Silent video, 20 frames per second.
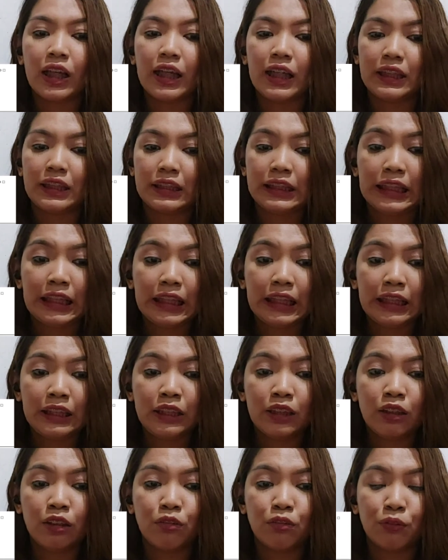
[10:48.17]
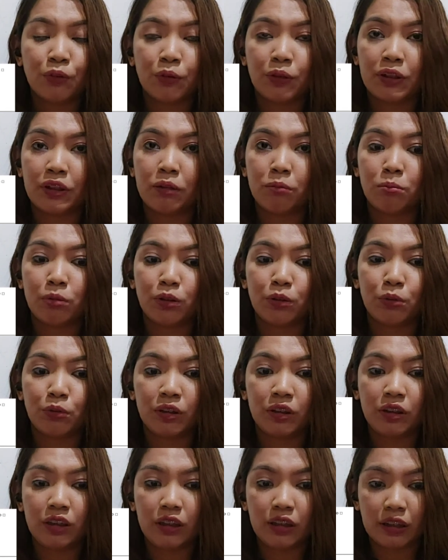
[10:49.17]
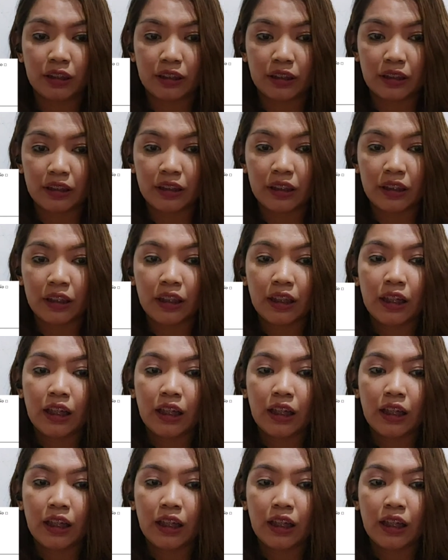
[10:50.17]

And then for number 29,